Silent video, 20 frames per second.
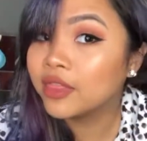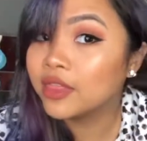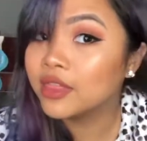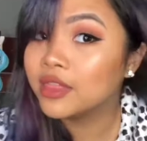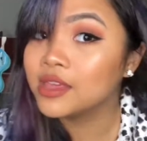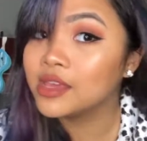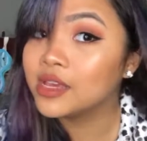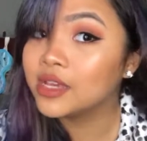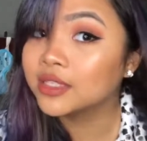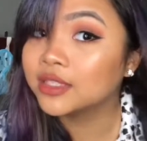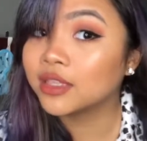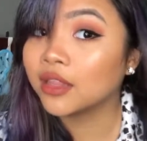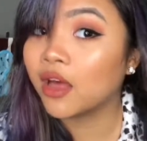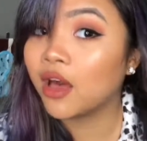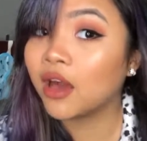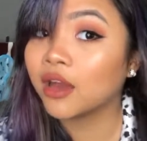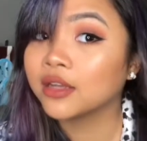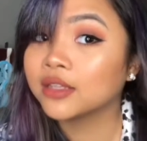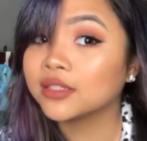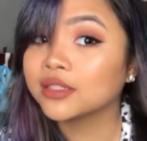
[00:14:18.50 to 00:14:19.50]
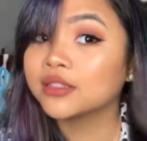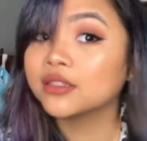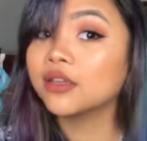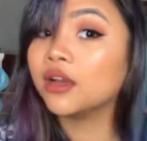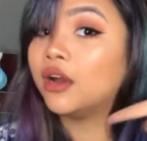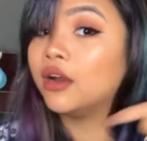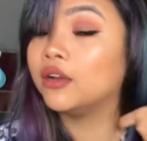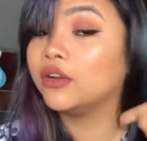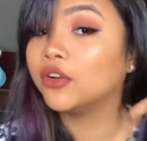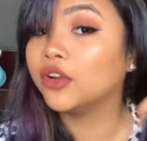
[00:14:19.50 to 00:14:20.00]
these locks
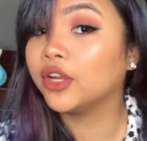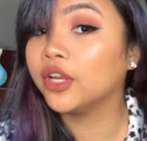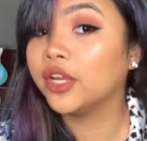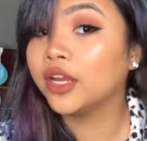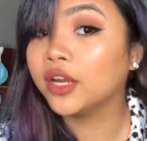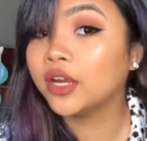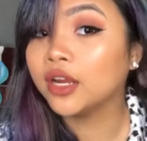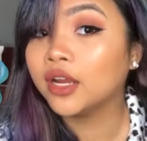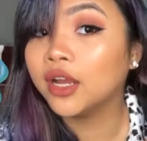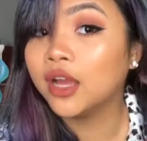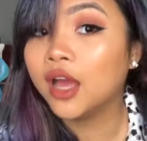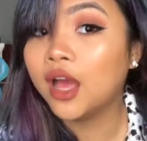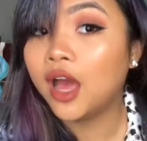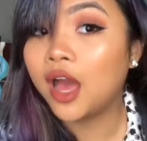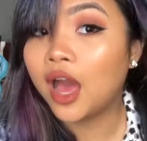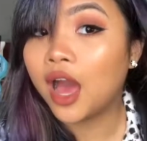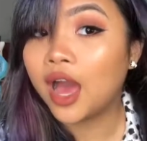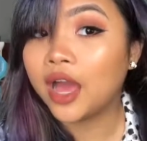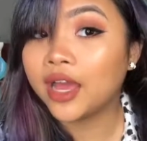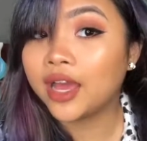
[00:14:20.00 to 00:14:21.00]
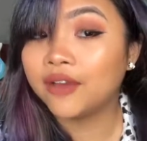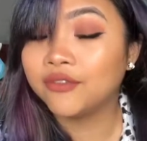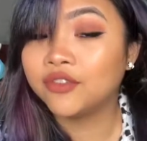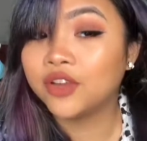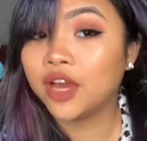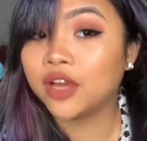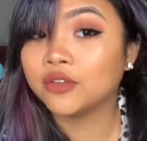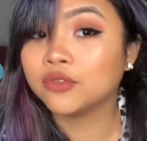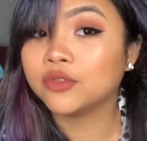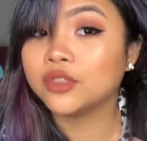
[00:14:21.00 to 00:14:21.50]
under here, I have
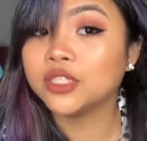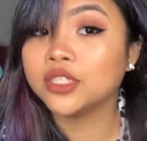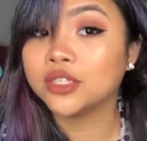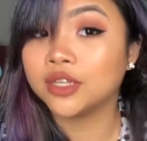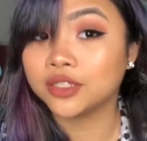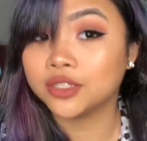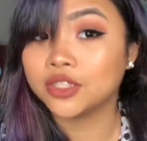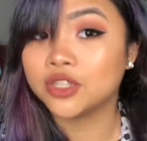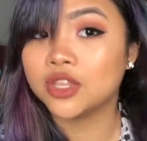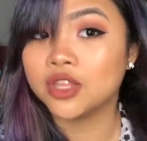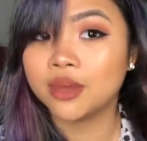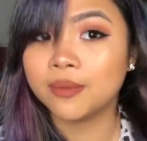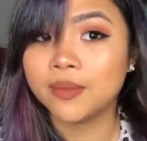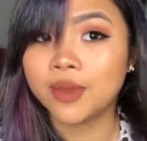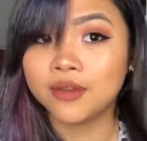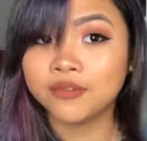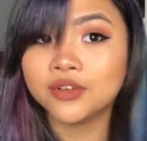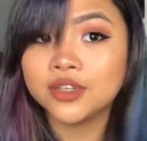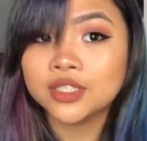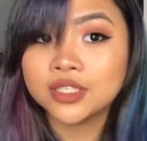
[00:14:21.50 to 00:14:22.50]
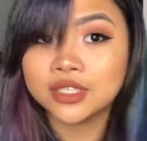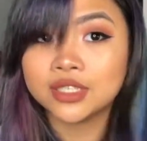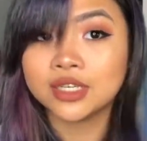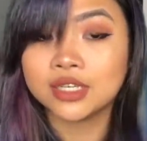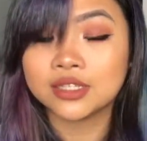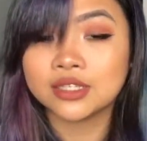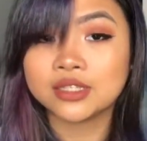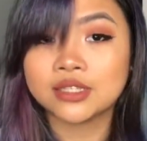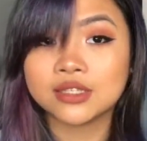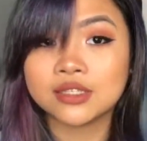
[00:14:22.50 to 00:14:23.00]
not retouched them ever
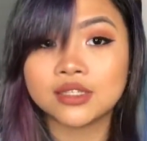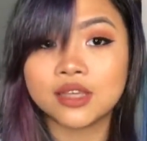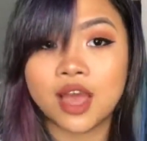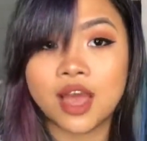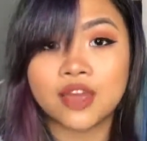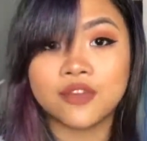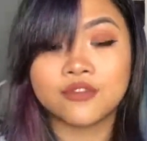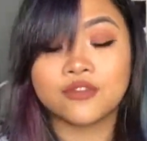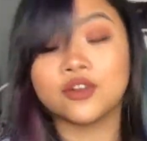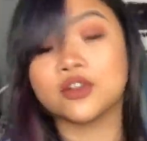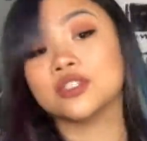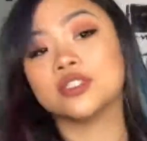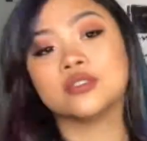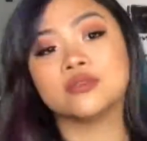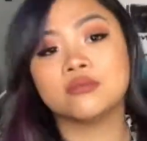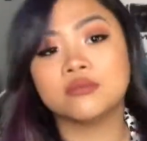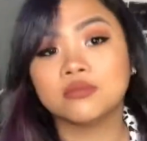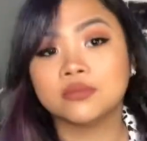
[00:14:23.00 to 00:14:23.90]
since I first